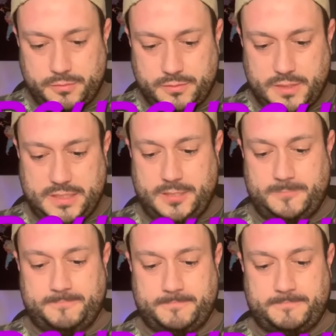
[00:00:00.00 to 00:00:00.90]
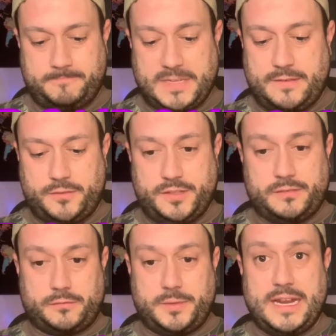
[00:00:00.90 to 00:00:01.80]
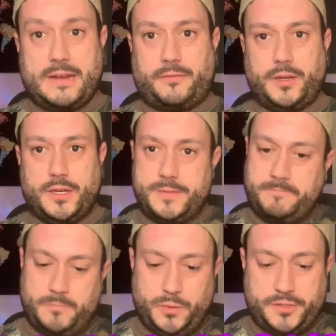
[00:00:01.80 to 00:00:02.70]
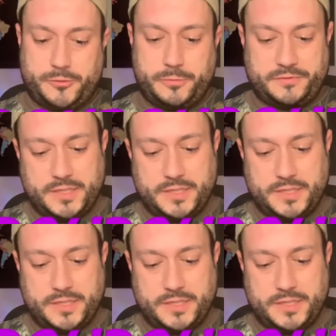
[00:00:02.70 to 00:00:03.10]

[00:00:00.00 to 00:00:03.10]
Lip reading: After this, we'll be halfway done with the groups.